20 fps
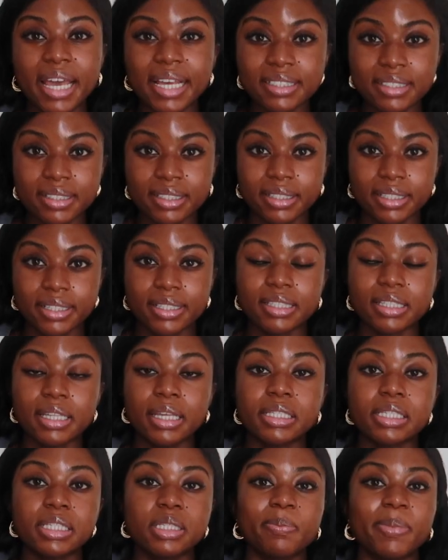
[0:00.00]
essences,
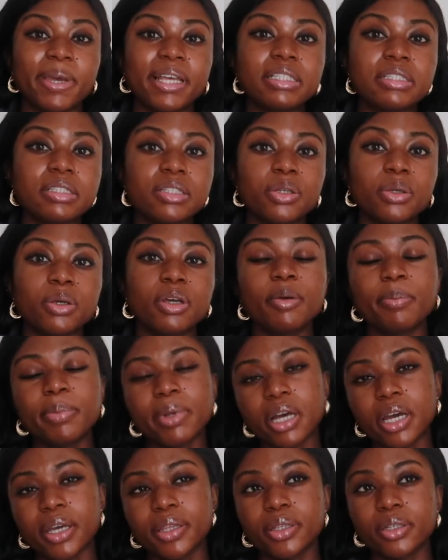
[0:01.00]
it's best to
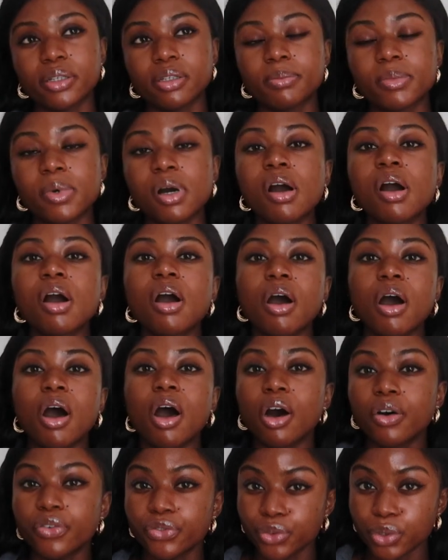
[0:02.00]
apply them
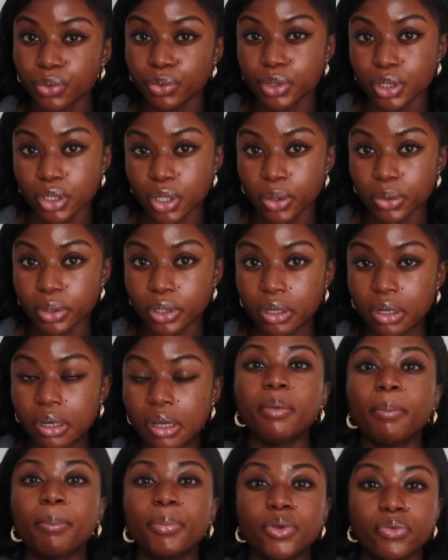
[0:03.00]
after a toner
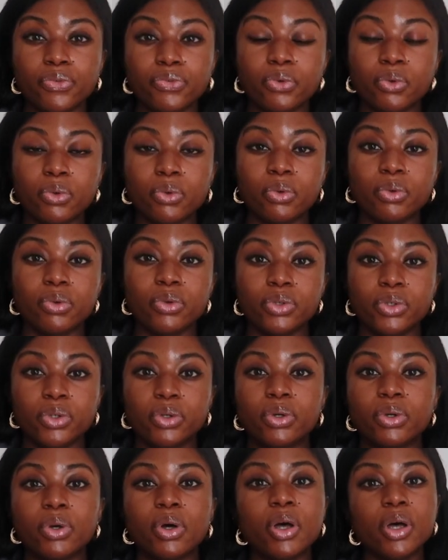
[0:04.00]
before
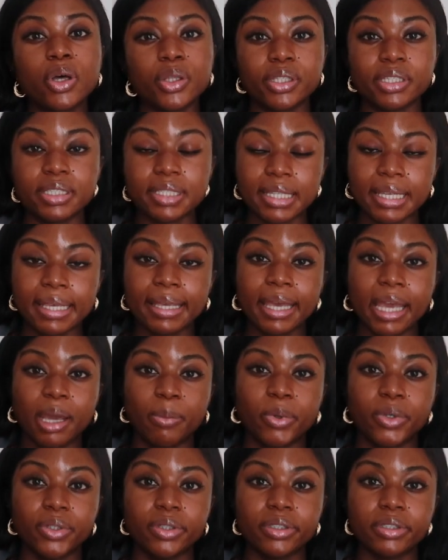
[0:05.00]
your other skincare
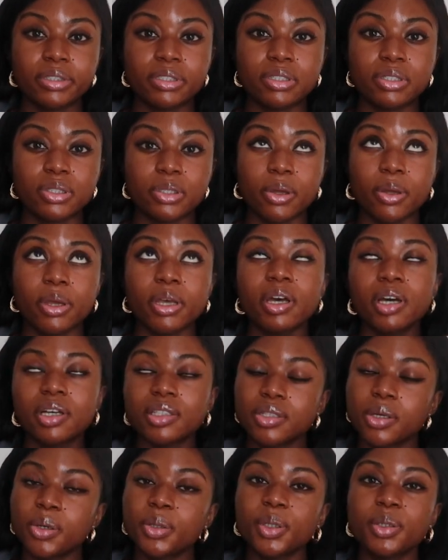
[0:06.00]
product. So a
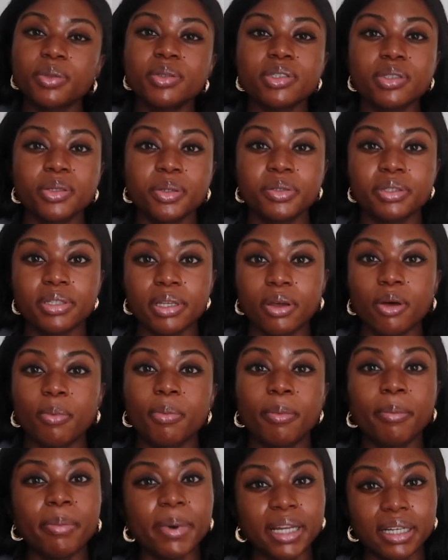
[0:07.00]
toner is known to help
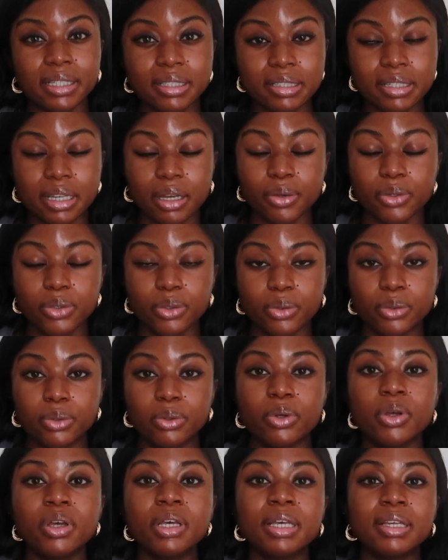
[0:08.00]
balance out
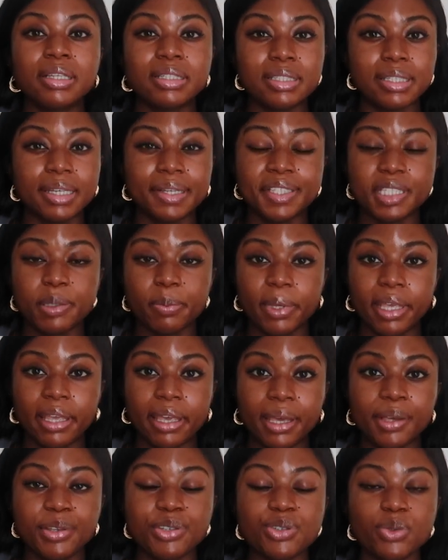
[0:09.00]
your skin's
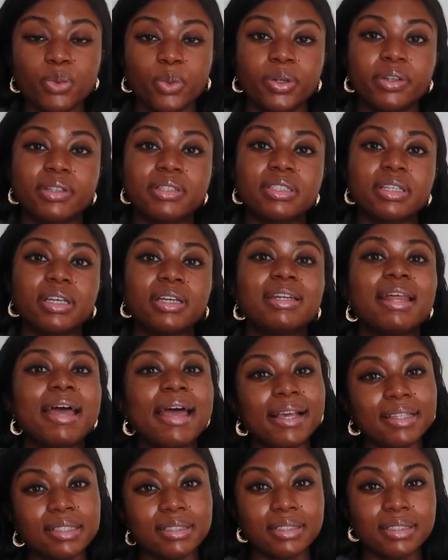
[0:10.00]
pH, whereas an
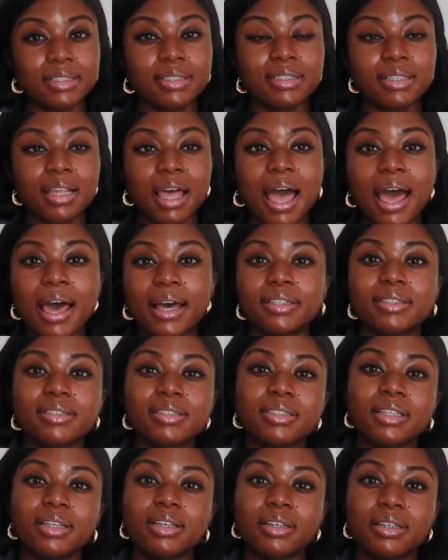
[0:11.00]
essence
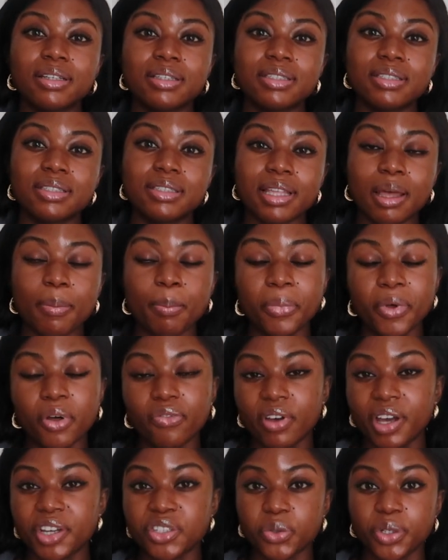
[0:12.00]
adds a step
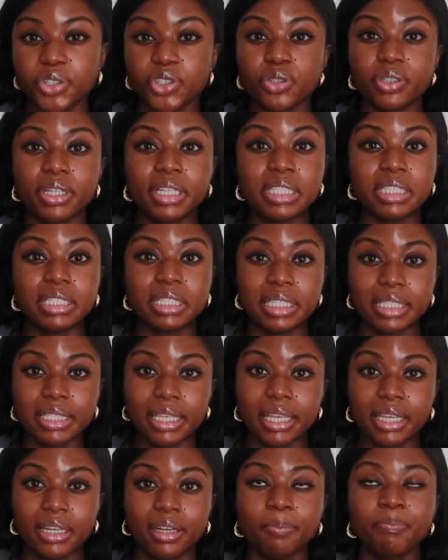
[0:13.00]
of hydration into the
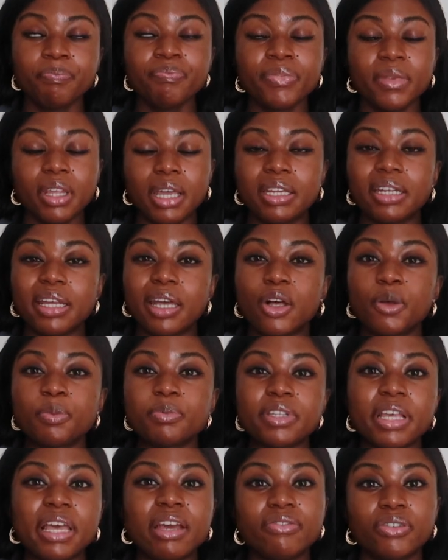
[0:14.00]
skin and
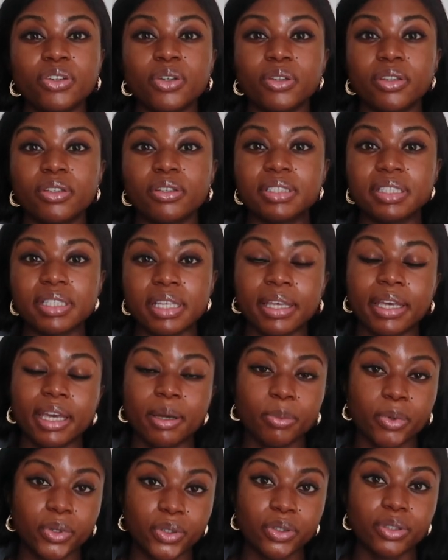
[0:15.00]
helps every other
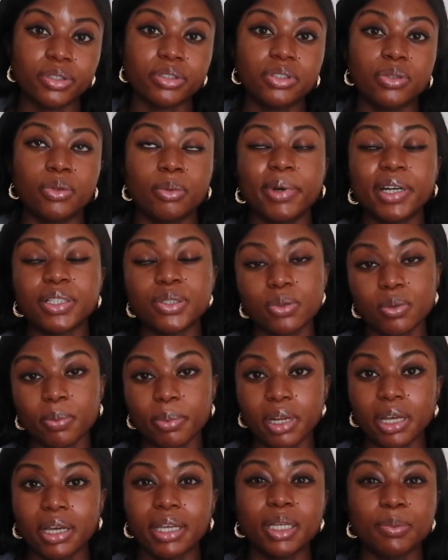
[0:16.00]
skincare product you're about to
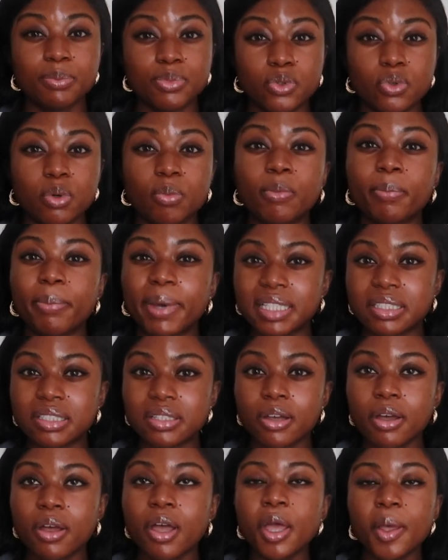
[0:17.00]
apply absorb
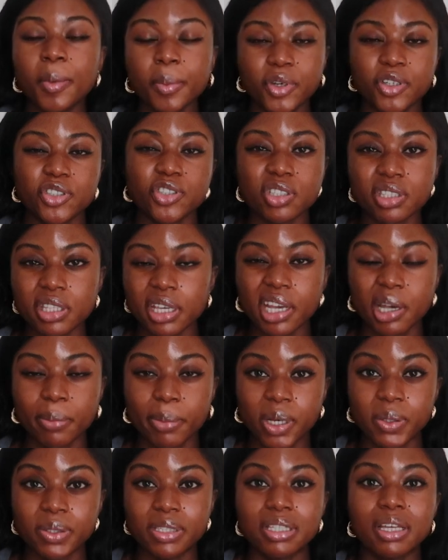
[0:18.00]
better. Because just think
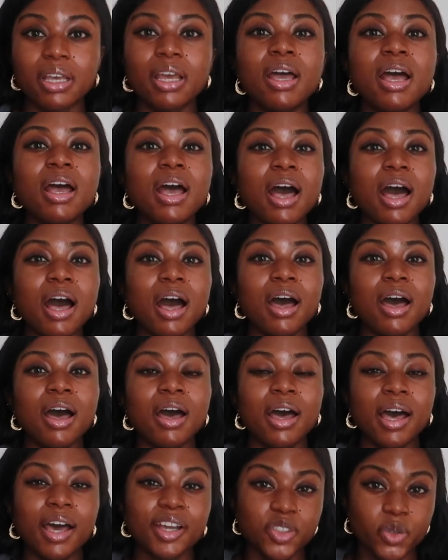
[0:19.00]
about it,
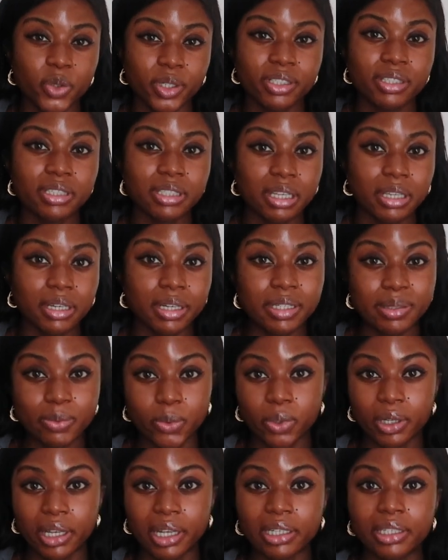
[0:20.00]
hydrated skin is
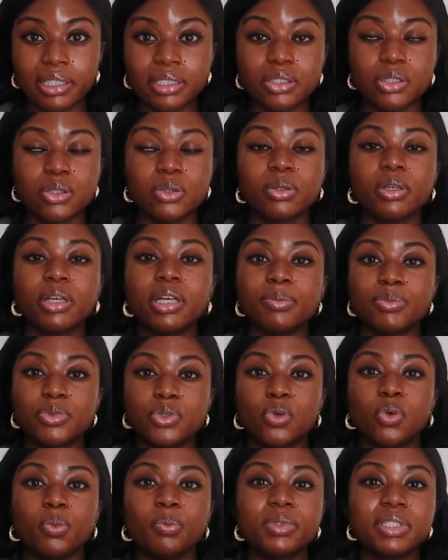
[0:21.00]
more likely to
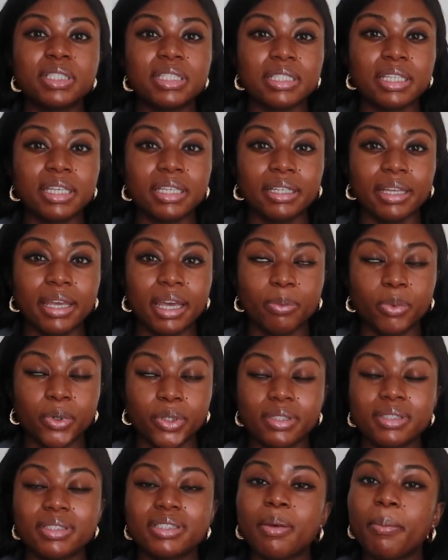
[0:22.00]
absorb skincare
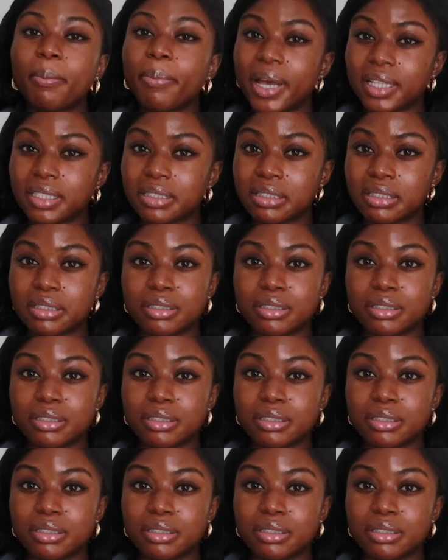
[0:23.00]
products better